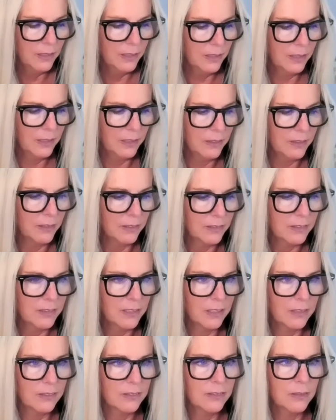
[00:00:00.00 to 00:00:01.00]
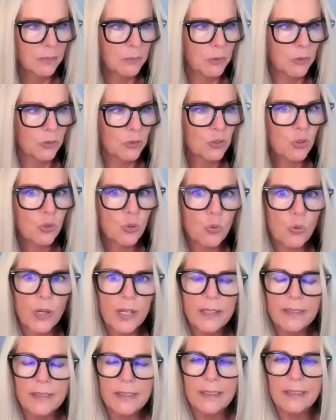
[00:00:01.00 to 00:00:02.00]
He just does the most
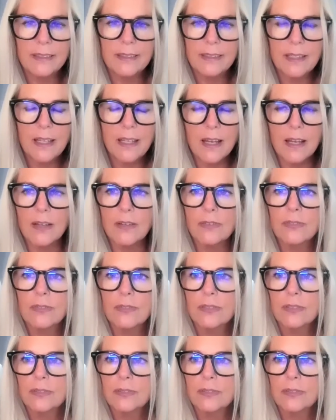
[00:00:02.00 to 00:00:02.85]
crazy stuff,